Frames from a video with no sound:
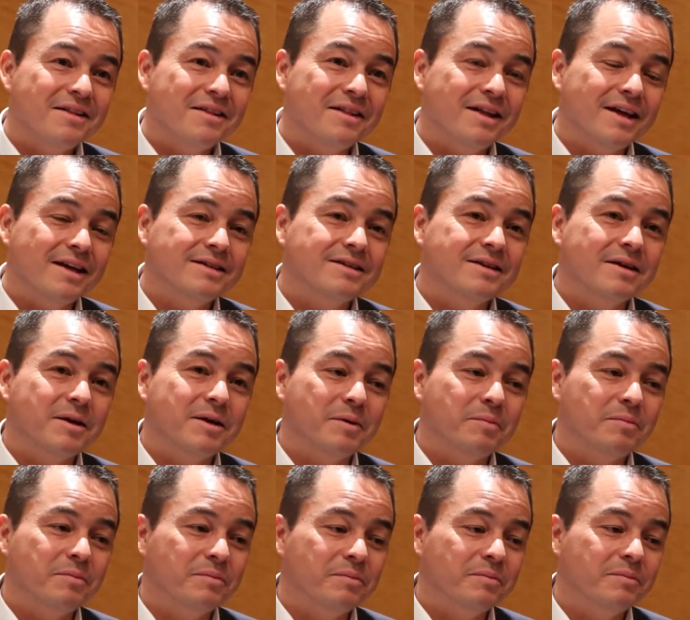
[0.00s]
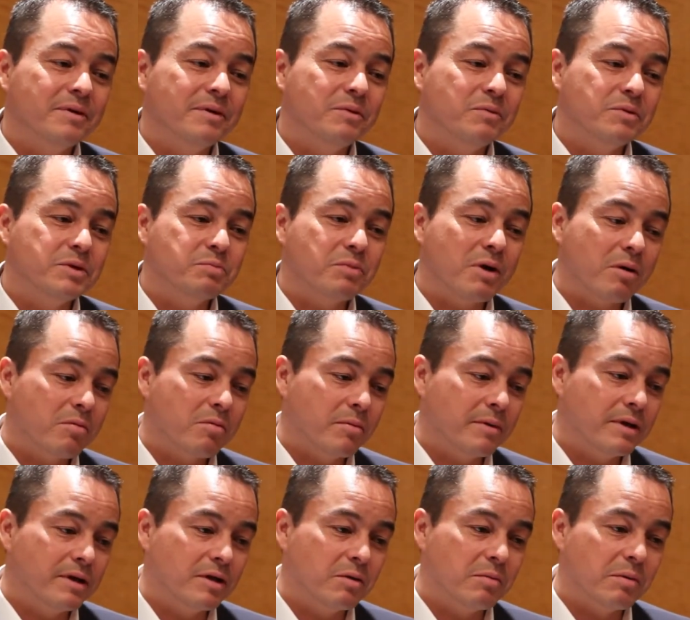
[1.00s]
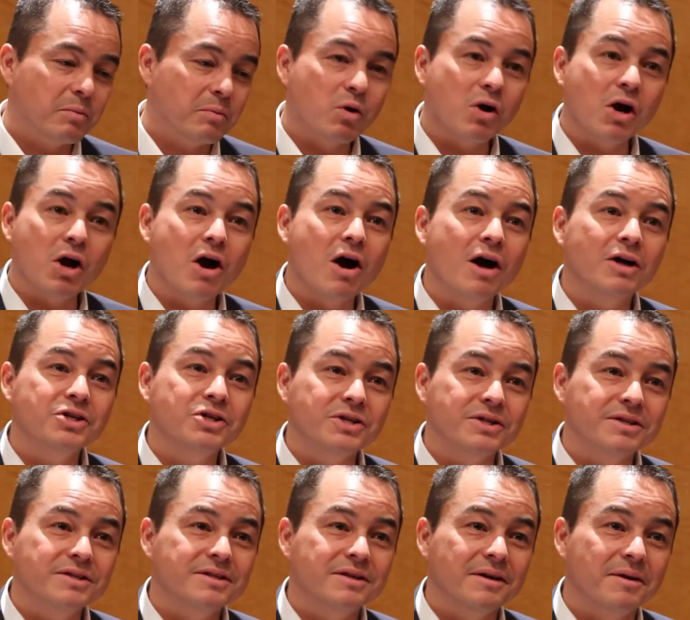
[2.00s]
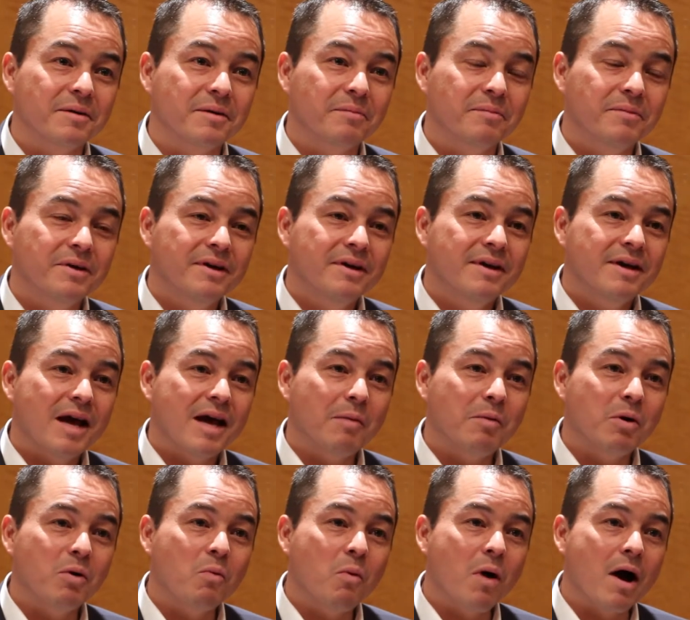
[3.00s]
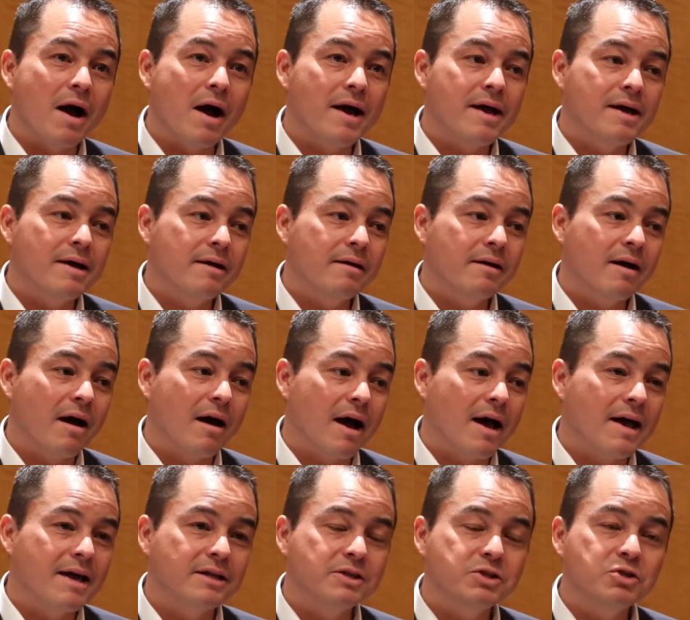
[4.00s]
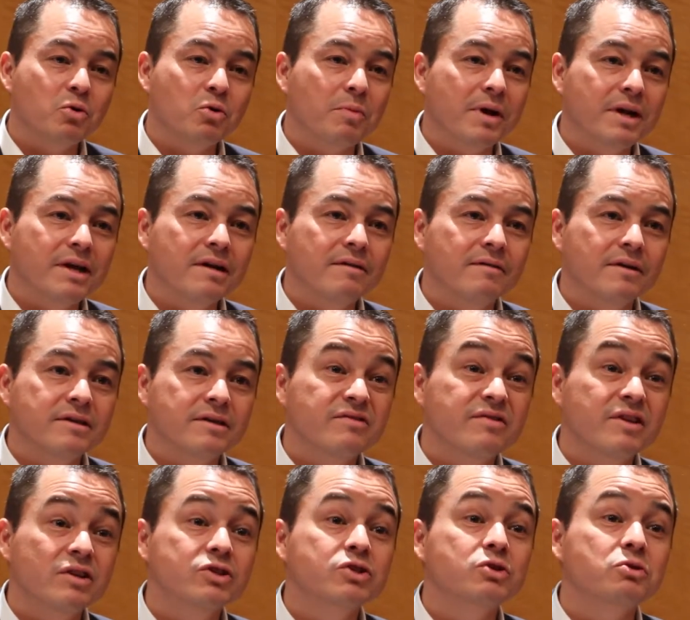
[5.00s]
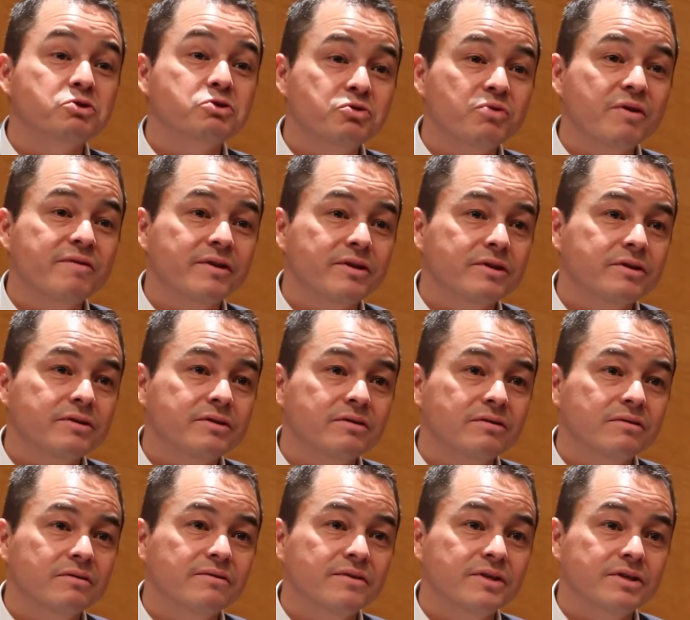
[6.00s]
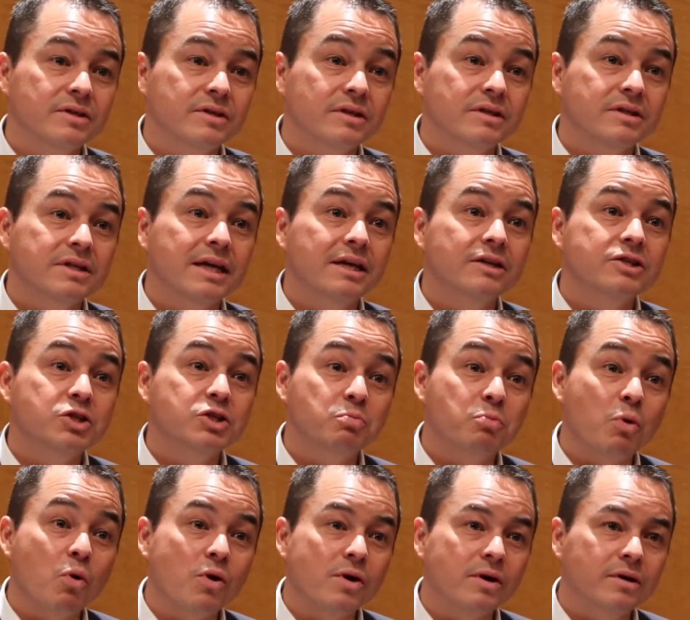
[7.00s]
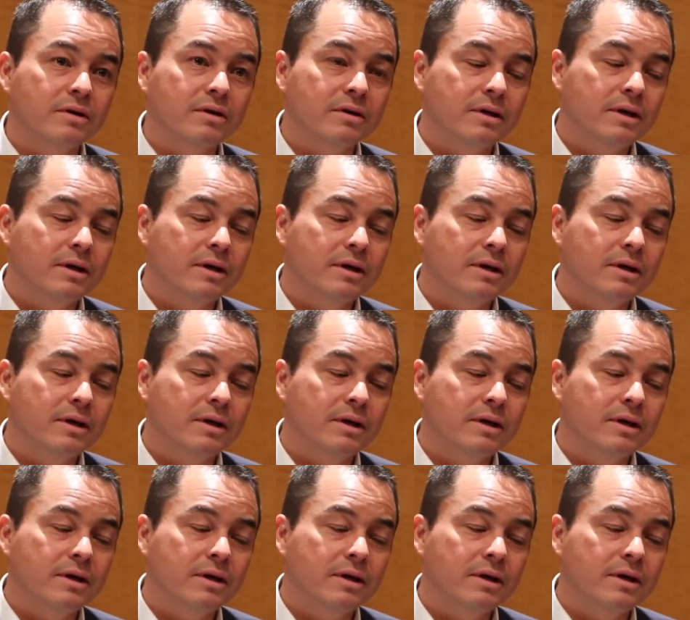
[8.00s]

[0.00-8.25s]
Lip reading: that it was probably a little bit more unconscious about why I and so many of us feel so driven to facilitate, support,